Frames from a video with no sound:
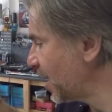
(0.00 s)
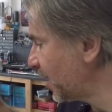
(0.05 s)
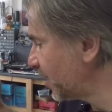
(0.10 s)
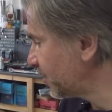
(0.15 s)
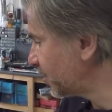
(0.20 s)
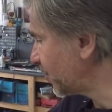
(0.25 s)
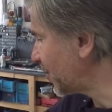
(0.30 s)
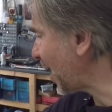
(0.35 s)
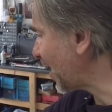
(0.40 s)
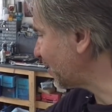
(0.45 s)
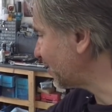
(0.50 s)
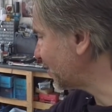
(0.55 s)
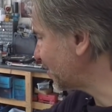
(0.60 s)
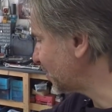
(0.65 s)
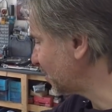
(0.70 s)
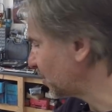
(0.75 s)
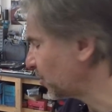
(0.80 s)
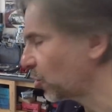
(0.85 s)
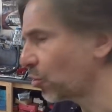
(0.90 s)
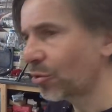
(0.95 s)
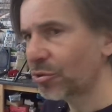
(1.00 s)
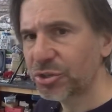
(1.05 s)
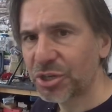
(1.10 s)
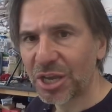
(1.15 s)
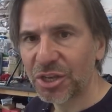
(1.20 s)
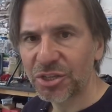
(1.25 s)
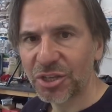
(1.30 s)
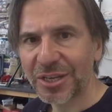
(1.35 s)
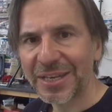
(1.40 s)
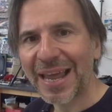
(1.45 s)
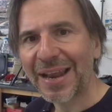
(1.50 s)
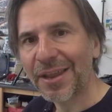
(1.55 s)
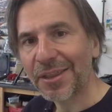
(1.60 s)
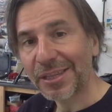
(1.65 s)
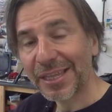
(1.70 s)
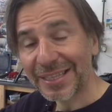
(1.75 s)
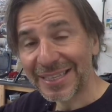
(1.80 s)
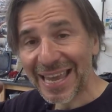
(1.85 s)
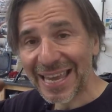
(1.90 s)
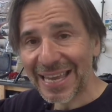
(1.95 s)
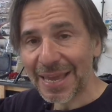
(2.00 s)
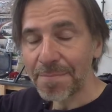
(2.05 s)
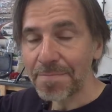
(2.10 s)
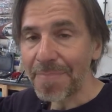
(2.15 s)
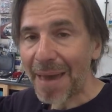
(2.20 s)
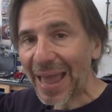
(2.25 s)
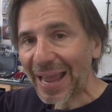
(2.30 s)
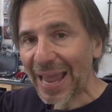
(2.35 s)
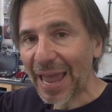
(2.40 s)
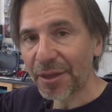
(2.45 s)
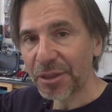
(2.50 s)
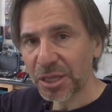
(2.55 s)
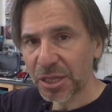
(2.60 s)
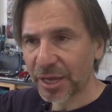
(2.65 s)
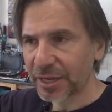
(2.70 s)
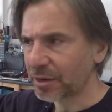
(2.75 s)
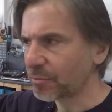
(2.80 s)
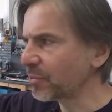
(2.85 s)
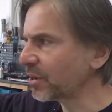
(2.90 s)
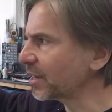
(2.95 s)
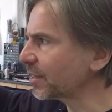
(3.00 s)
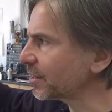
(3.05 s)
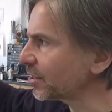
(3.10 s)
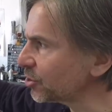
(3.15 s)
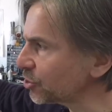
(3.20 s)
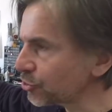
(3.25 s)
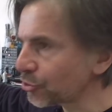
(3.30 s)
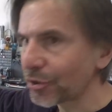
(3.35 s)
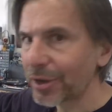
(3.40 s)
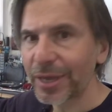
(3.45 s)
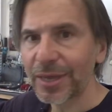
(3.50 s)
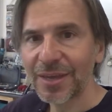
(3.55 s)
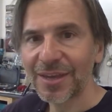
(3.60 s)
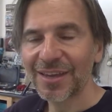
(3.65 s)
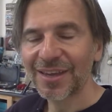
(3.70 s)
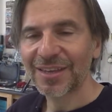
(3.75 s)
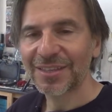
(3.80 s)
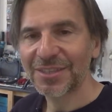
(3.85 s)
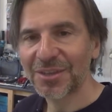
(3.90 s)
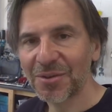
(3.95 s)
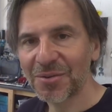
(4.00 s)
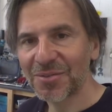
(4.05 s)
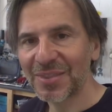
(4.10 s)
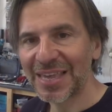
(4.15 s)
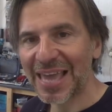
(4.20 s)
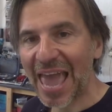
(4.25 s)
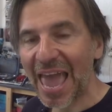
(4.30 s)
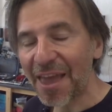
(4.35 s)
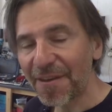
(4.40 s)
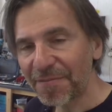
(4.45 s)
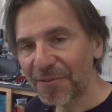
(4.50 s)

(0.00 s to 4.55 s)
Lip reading: So that's the oil change done. Now let's take it back outside and we can enjoy doing the air